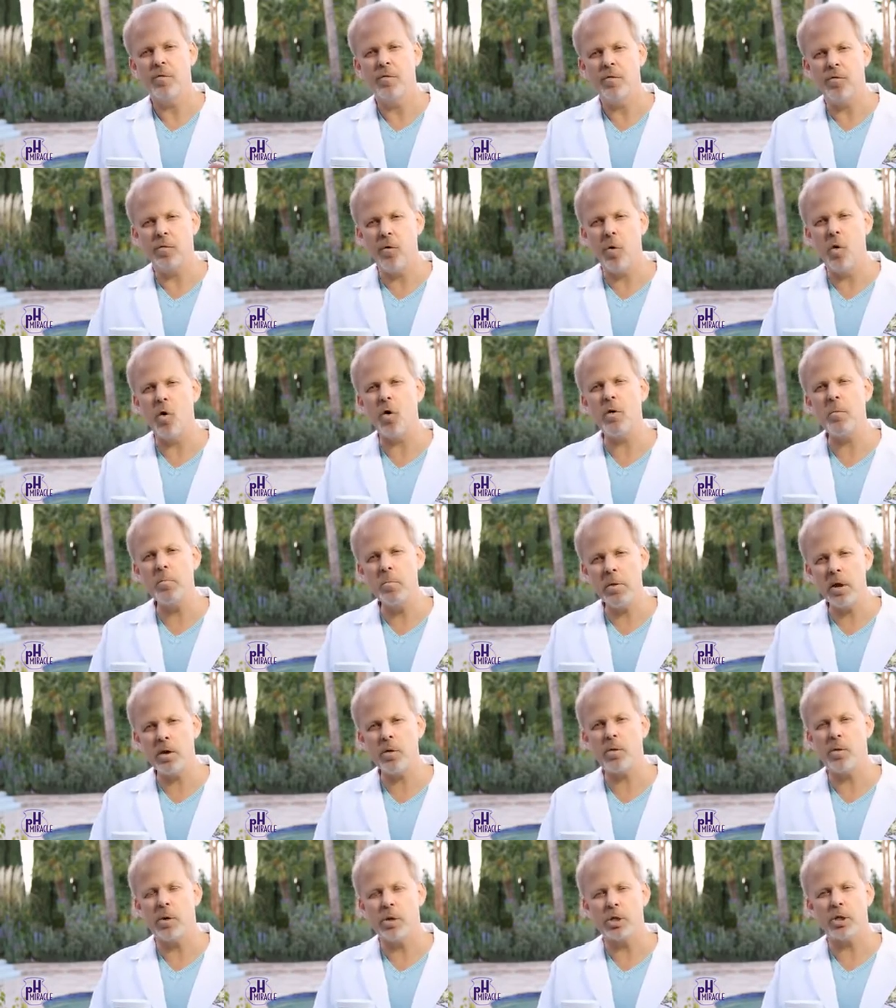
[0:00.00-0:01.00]
four
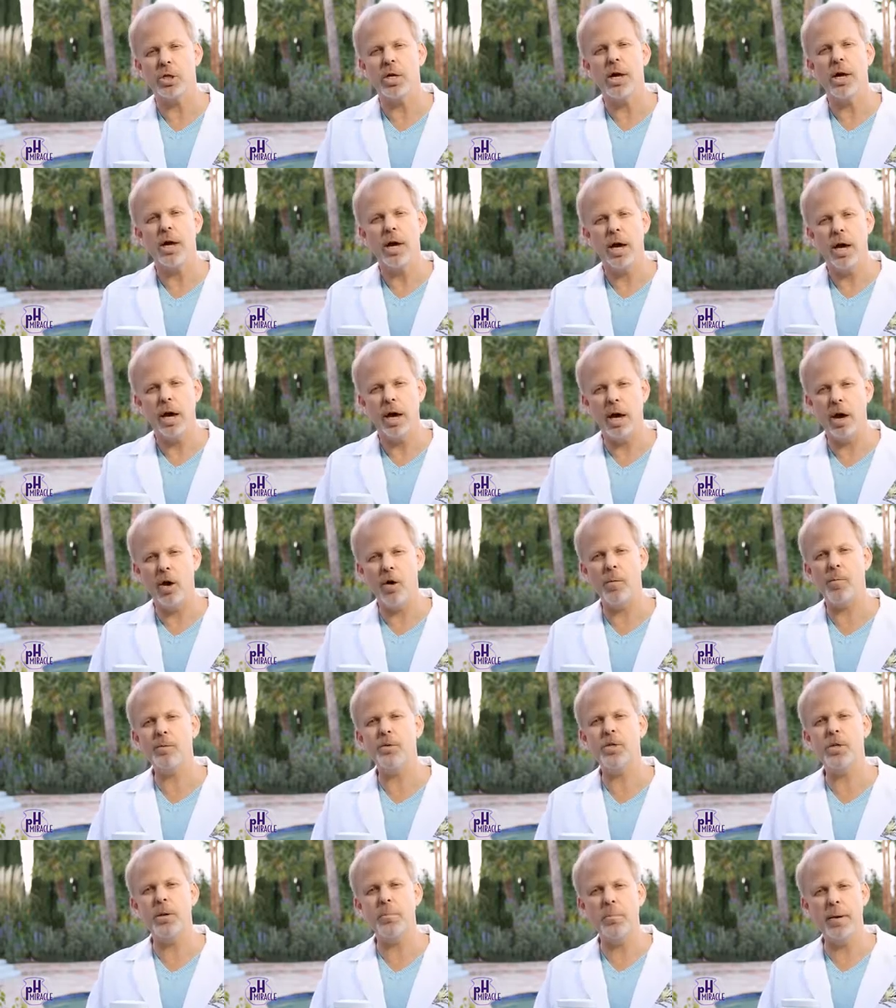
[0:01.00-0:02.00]
minerals
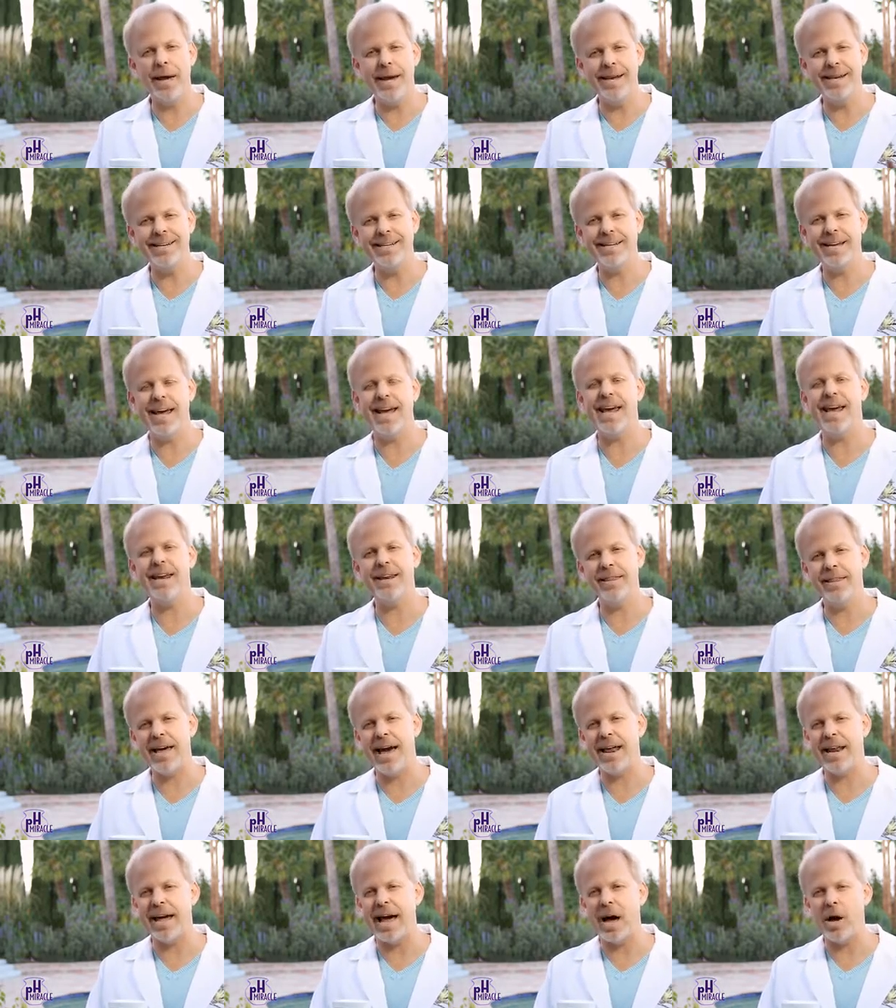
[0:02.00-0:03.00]
help to
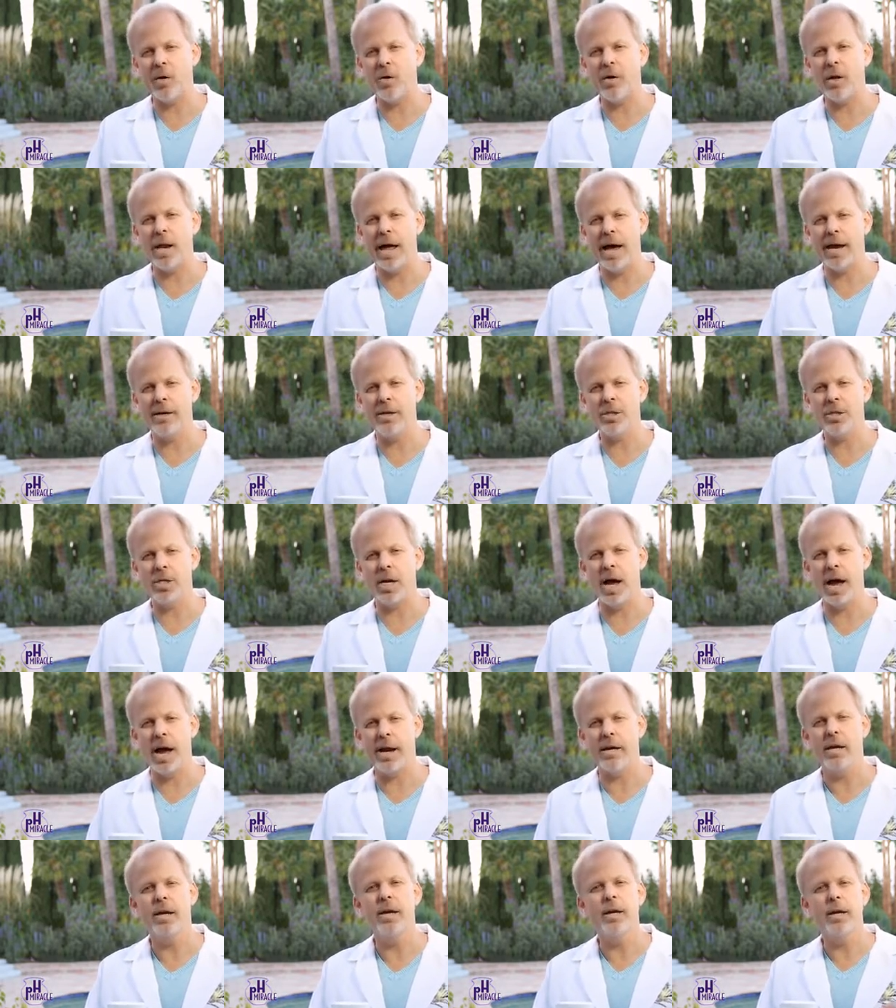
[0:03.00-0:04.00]
maintain that alkaline
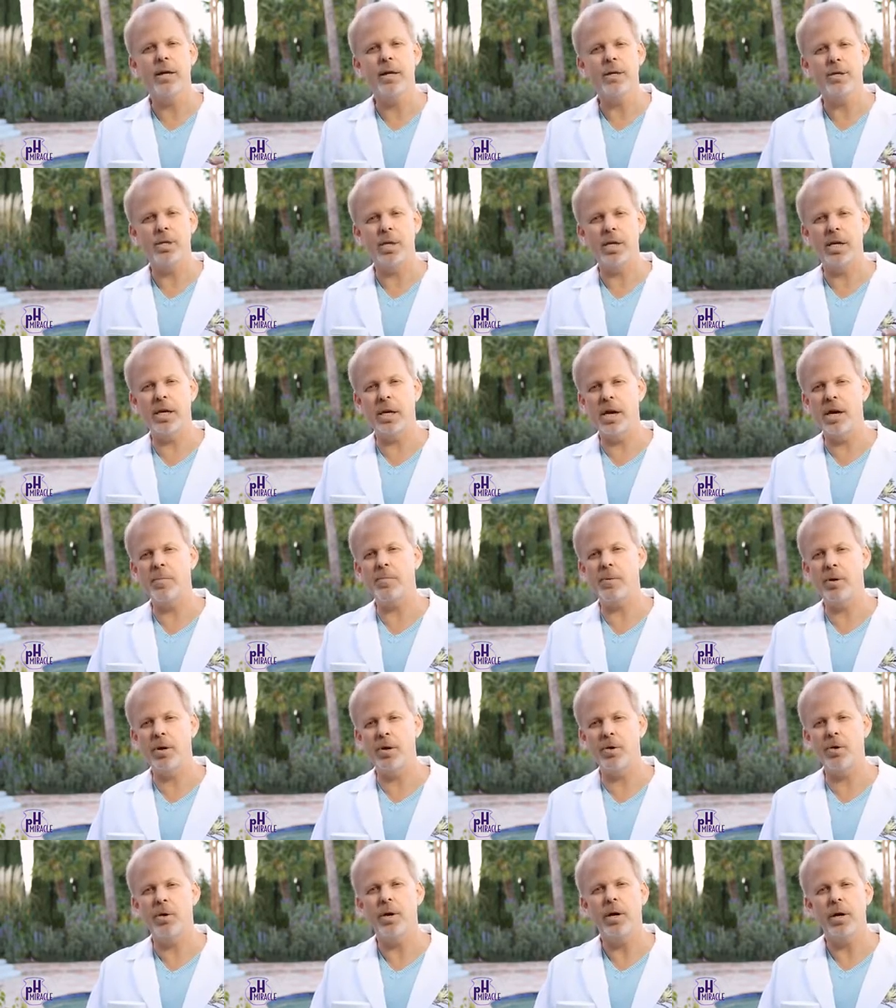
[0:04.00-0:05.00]
design to
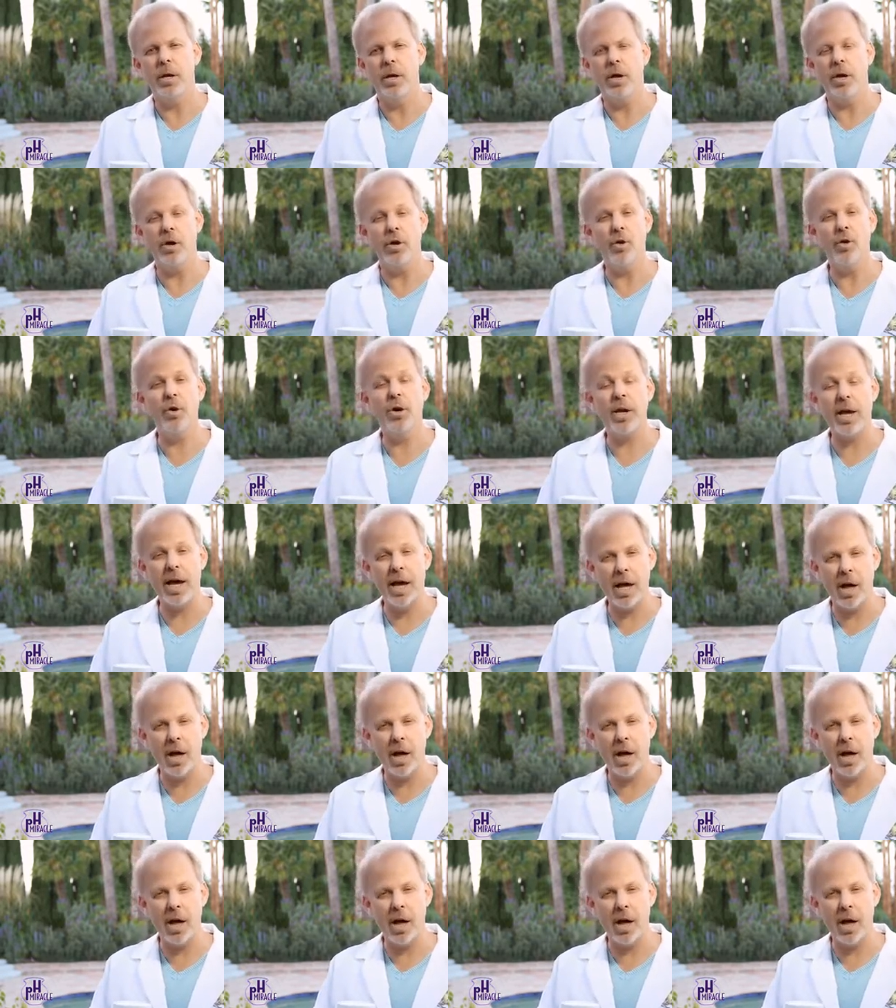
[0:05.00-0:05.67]
keep you in good